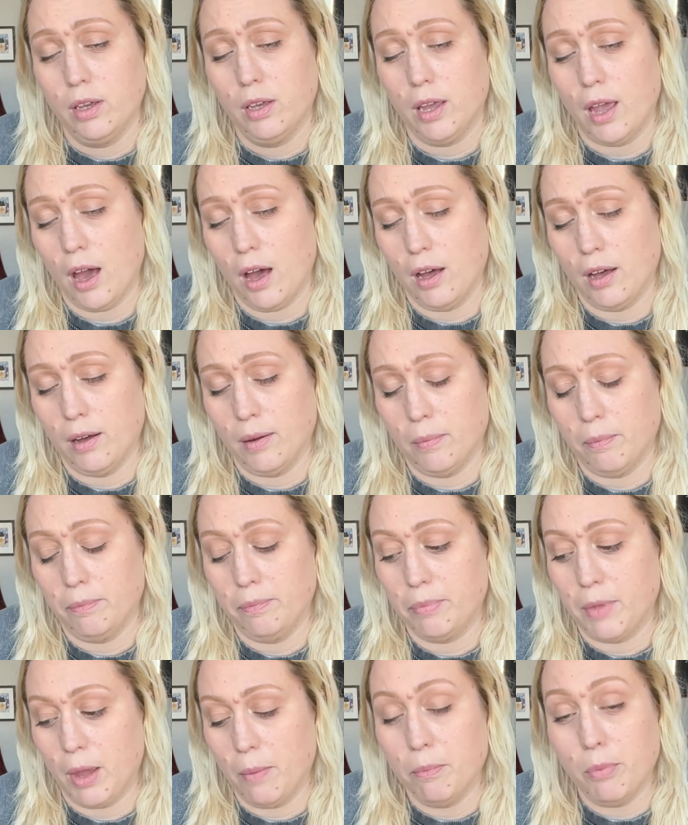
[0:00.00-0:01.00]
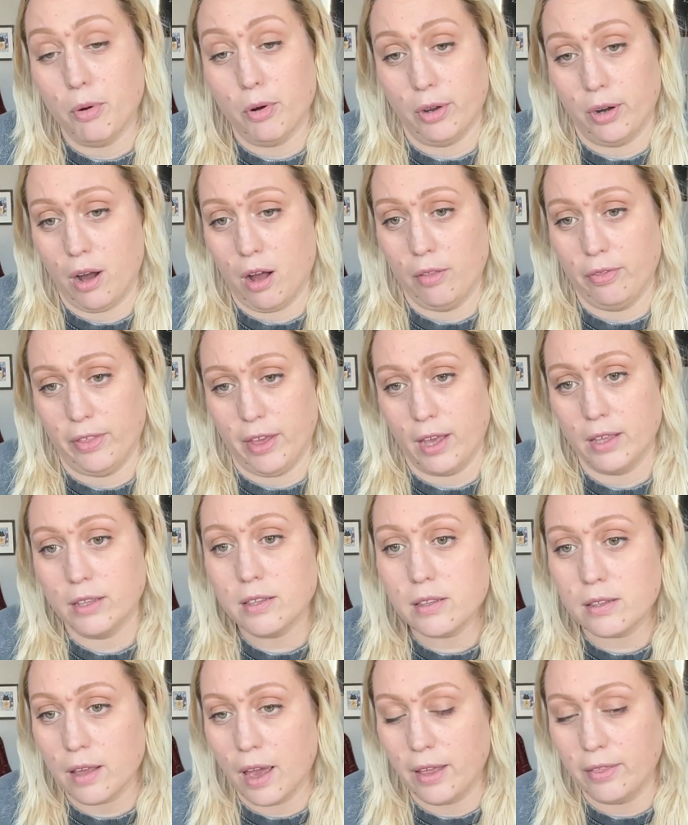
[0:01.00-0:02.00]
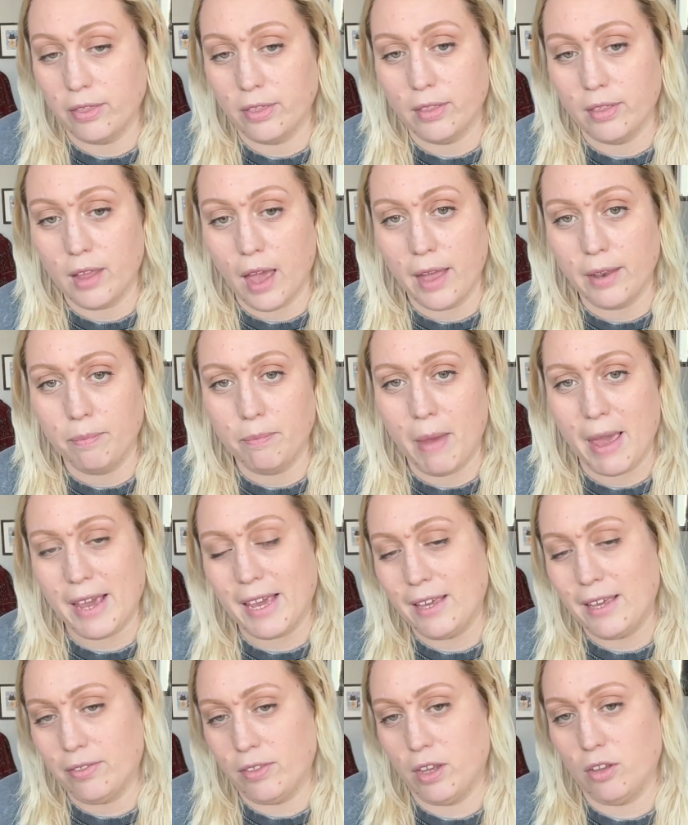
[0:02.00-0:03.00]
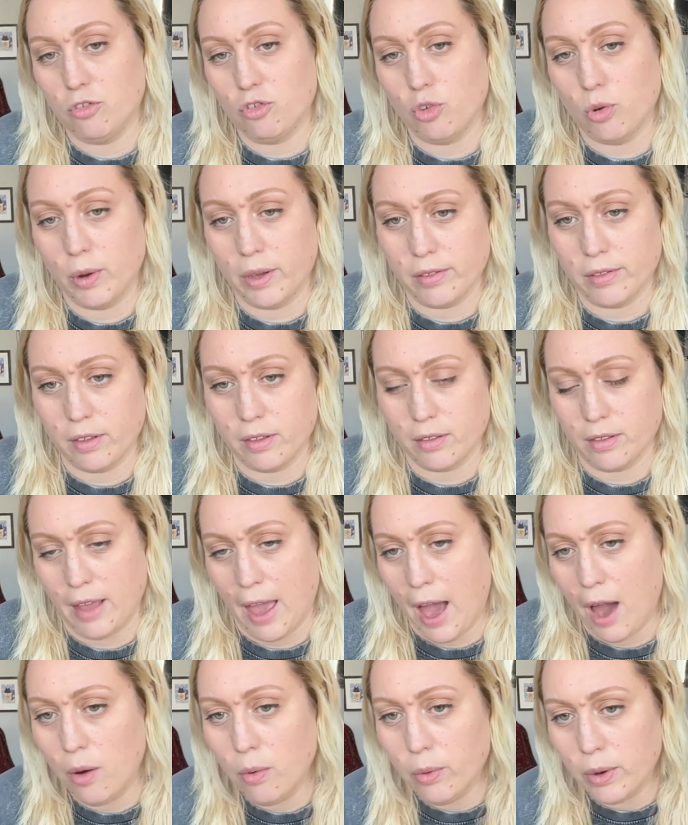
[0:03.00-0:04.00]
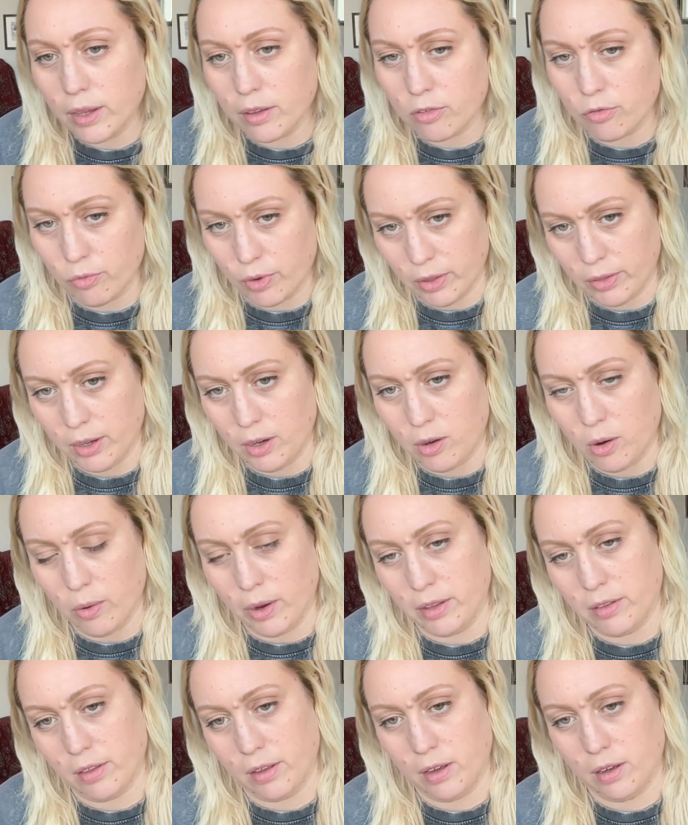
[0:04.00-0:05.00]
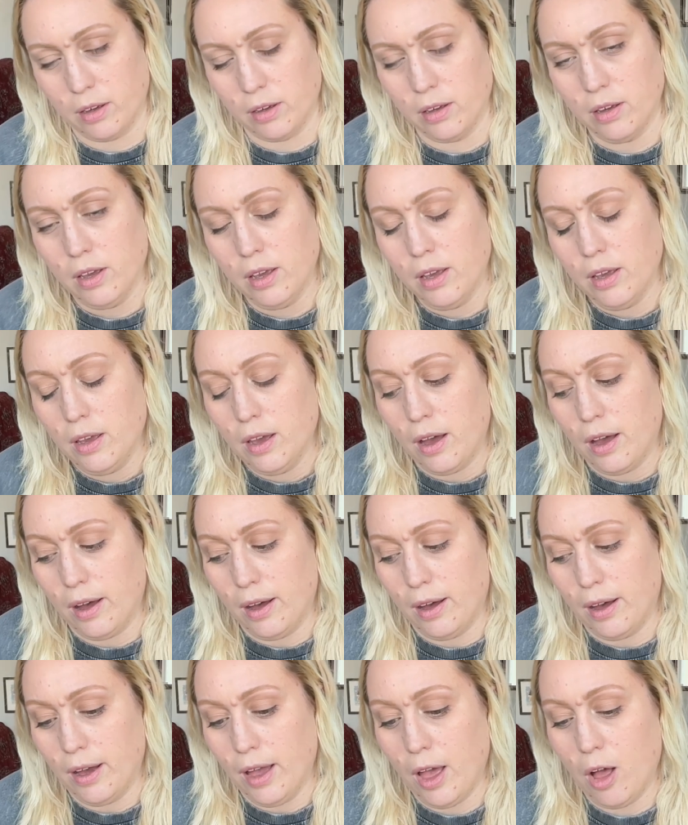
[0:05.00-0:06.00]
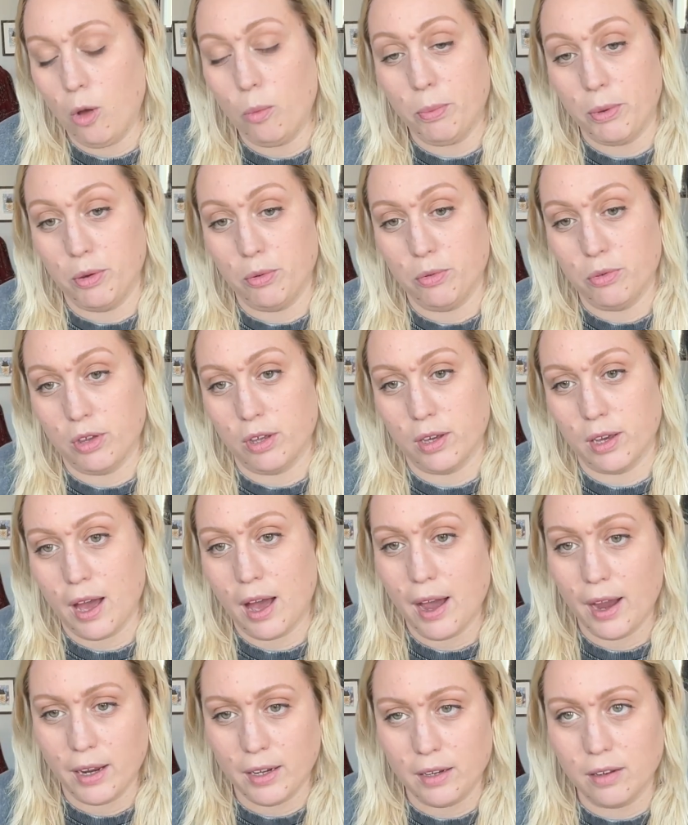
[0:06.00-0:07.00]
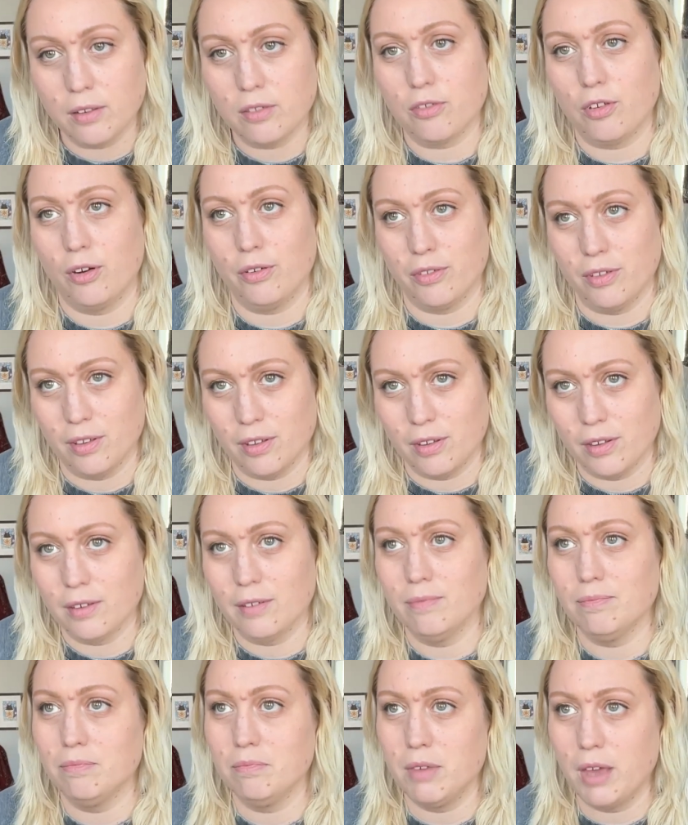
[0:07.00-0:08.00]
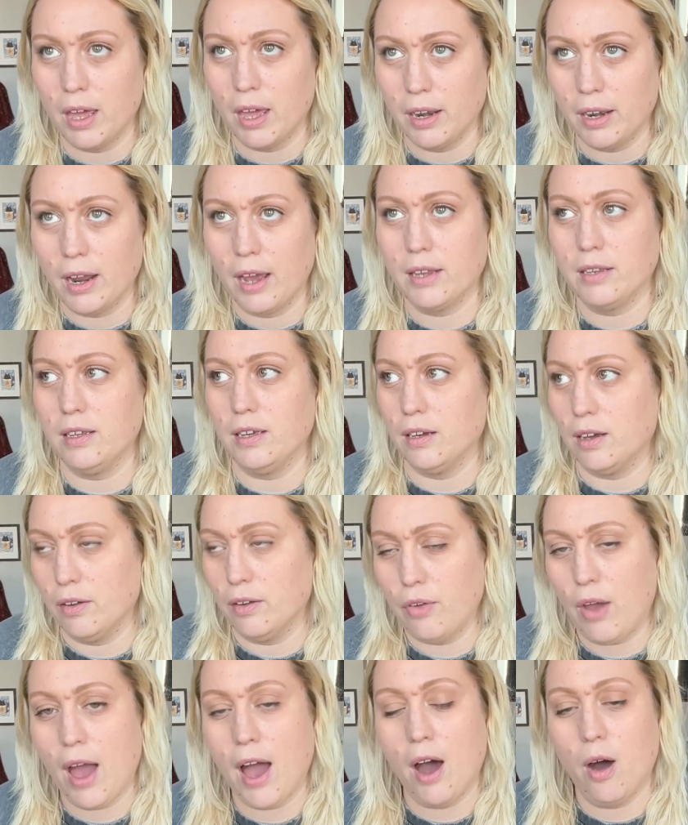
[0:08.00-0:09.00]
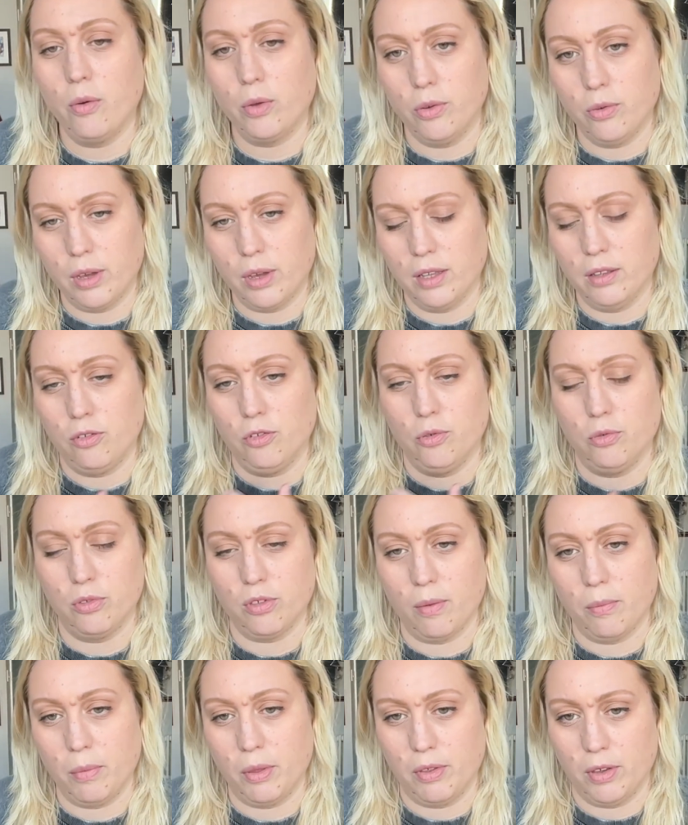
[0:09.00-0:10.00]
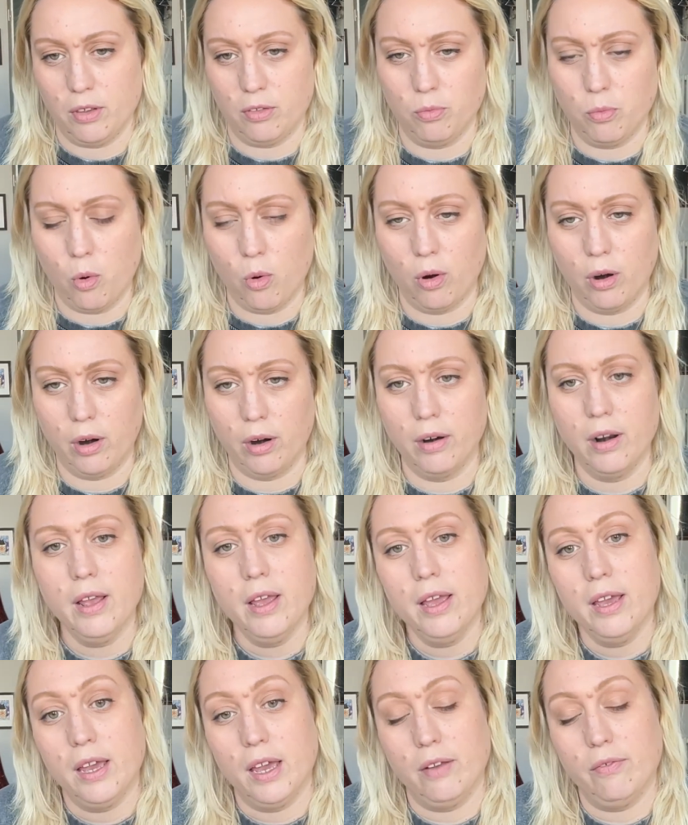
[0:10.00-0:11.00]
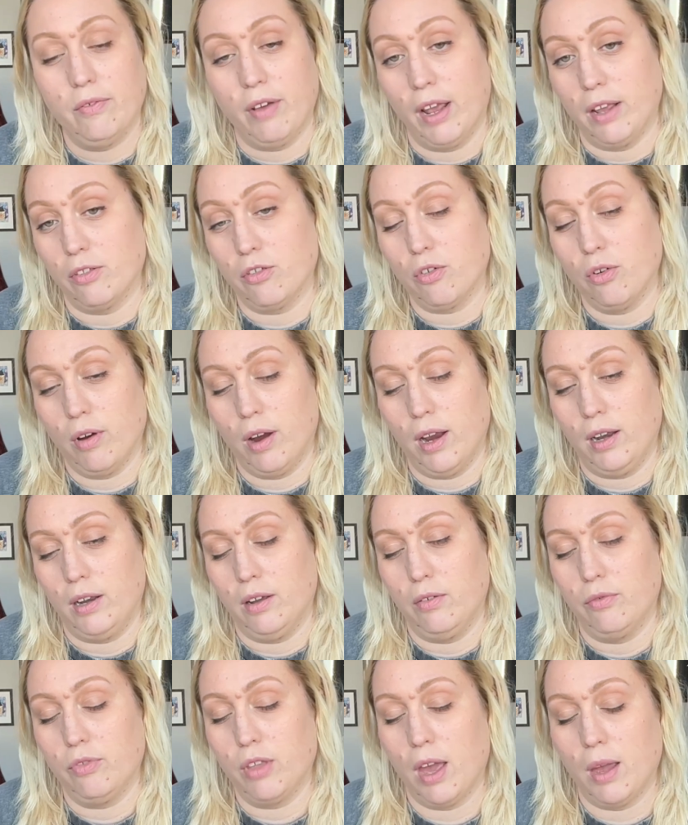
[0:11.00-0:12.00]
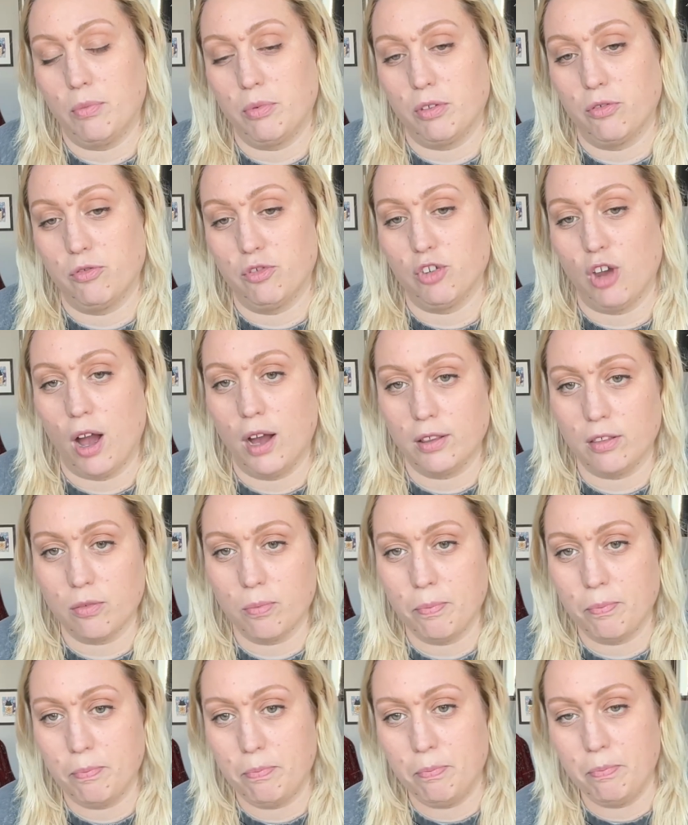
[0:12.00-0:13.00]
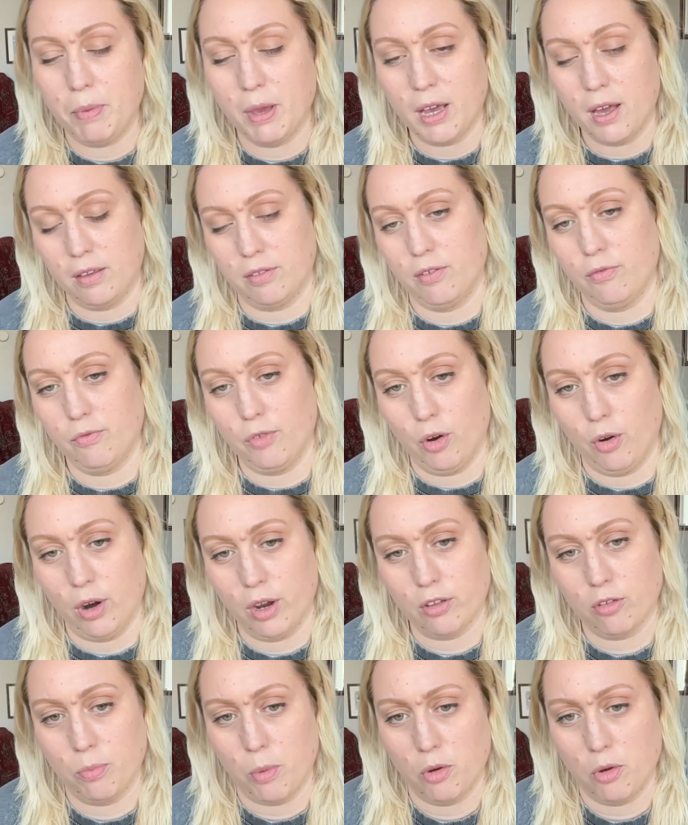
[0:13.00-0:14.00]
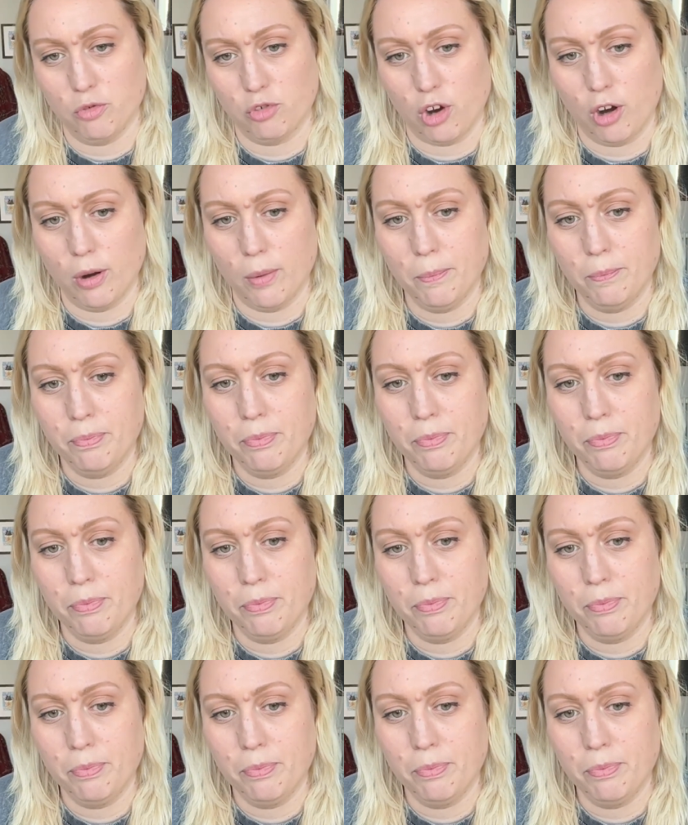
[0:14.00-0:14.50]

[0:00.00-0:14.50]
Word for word: um, input on this and and making these choices now is really going to uh, help you to kind of start to get an idea of how you can do some of these more advanced creative types of shots because of your exposure.